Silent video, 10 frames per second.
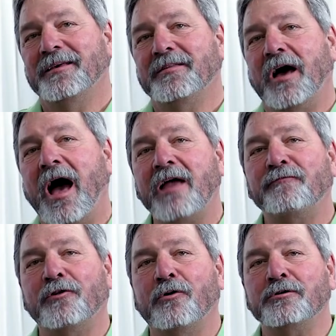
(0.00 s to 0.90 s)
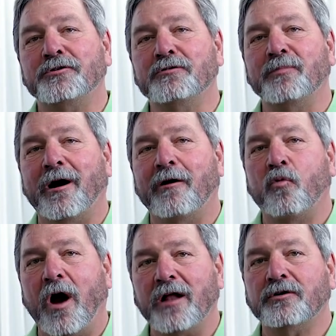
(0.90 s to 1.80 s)
The Hi-Flo 2-bar
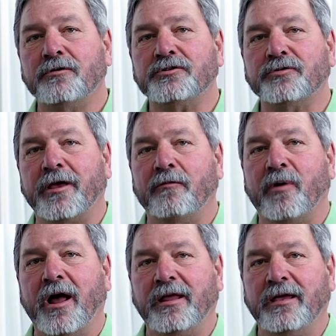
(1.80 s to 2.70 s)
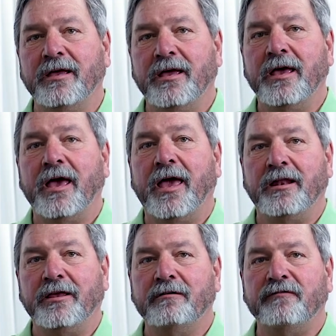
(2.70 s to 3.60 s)
Watco strainer body
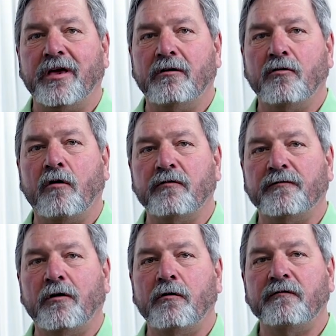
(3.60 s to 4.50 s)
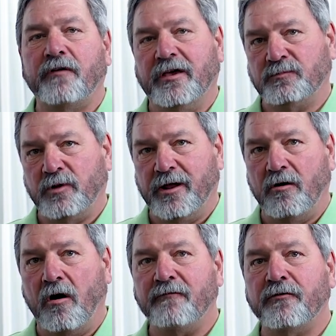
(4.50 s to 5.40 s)
and Innovator Overflow faceplate
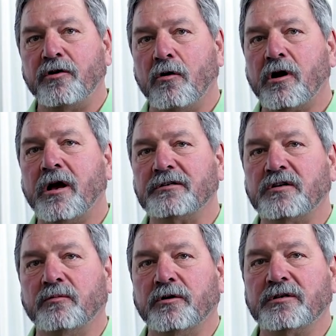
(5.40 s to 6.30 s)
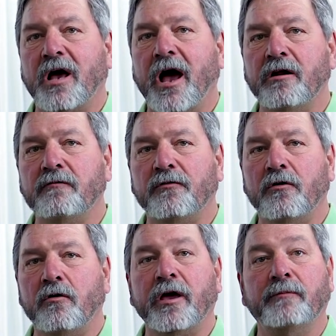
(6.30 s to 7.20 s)
offer your customers higher
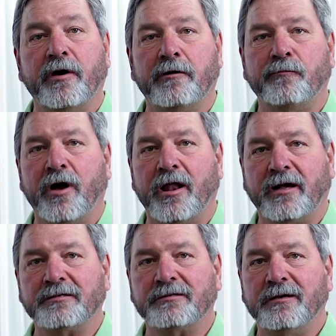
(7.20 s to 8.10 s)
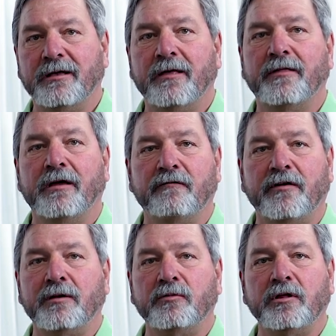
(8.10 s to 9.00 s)
flow and better products. They are
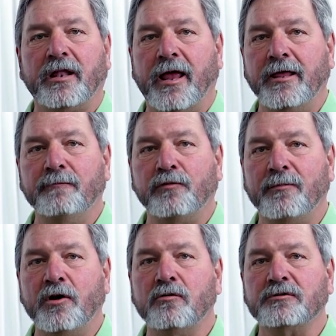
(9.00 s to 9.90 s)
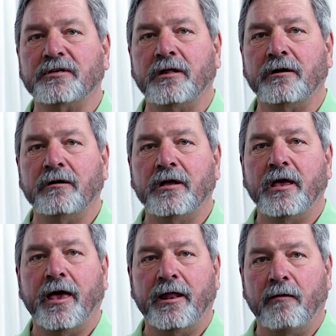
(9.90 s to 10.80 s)
available at any plumbing wholesaler
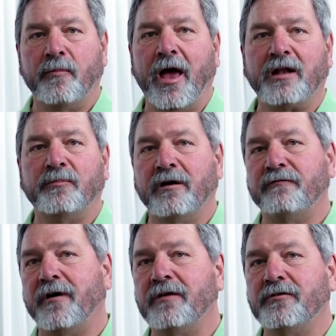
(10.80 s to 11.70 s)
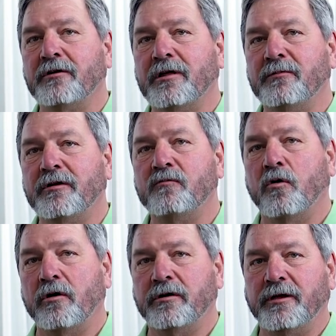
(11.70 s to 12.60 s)
and are backed by a 5-year limited
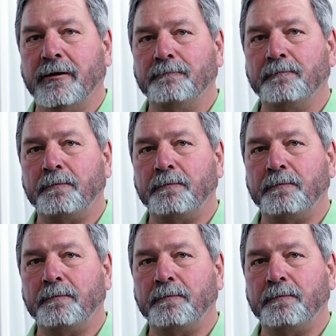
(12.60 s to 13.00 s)
warranty.